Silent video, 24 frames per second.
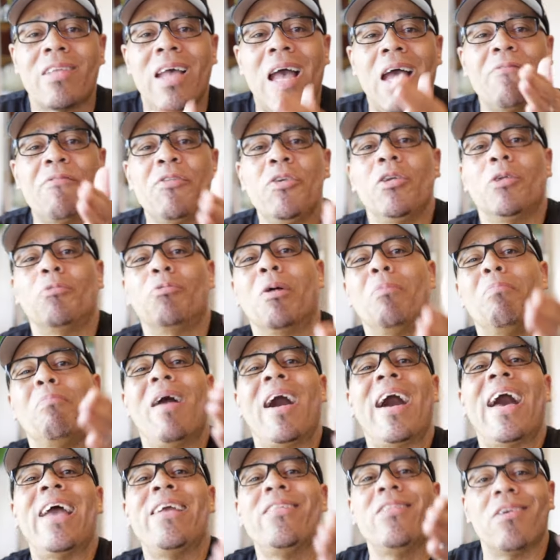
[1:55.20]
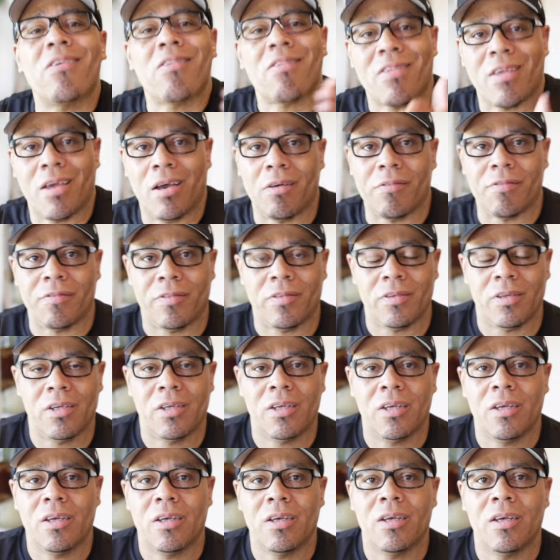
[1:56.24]
it's time for you to remind yourself.
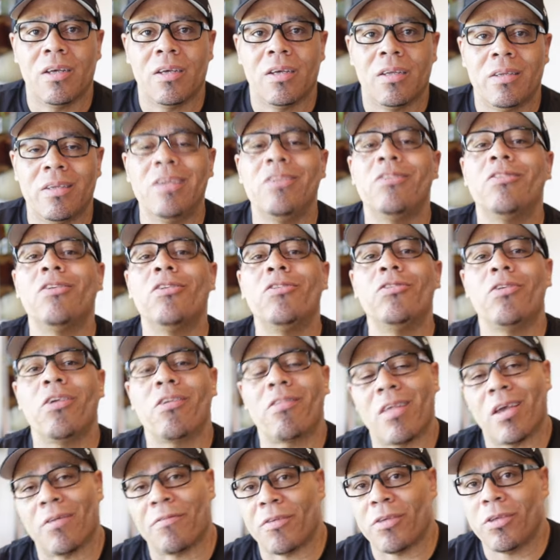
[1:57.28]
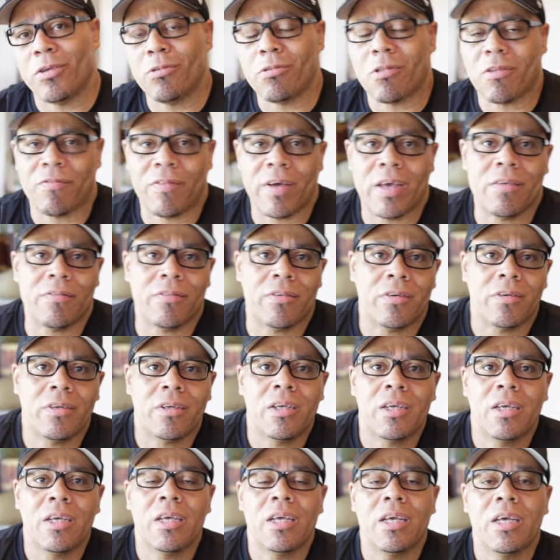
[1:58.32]
I need you to do yourself a huge favor.
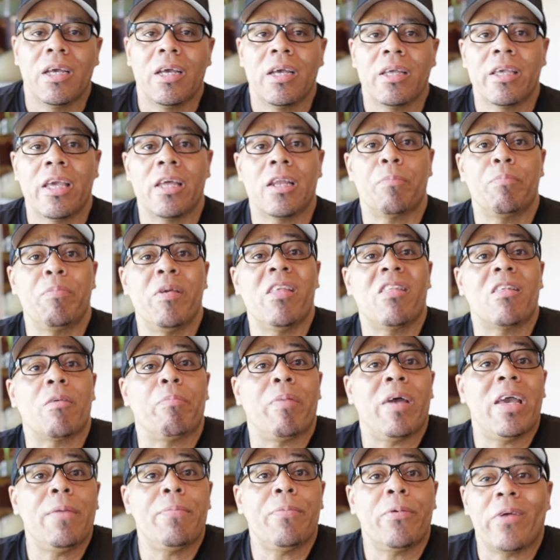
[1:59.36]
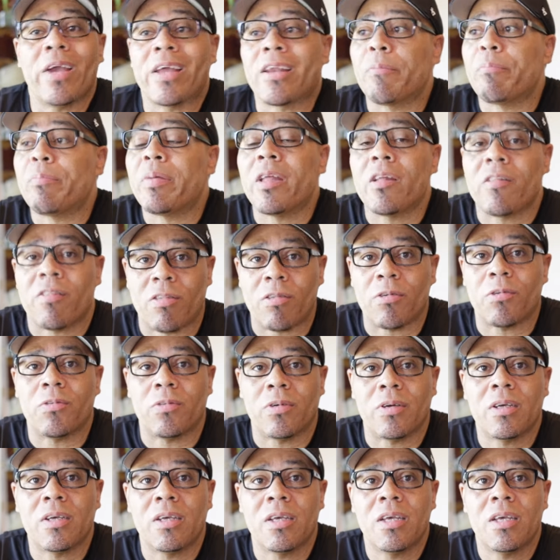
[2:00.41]
Get a piece of paper and a pencil